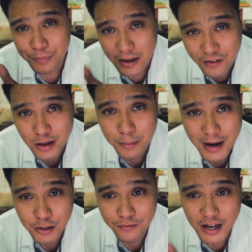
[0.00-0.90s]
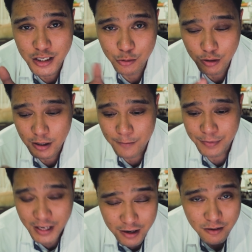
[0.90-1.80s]
I found a manufacturer
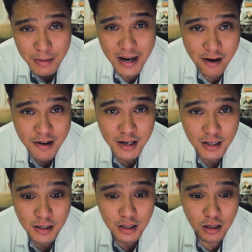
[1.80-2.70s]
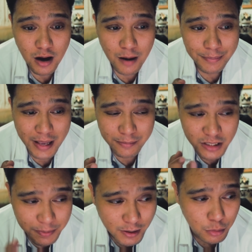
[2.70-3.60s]
here in my area um, I've been
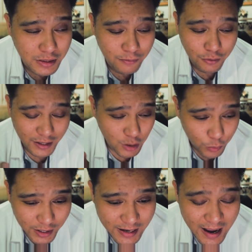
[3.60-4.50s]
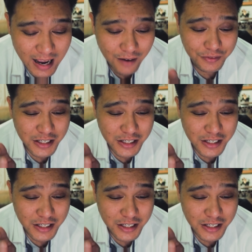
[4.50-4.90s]
speaking with them for like a week and a half.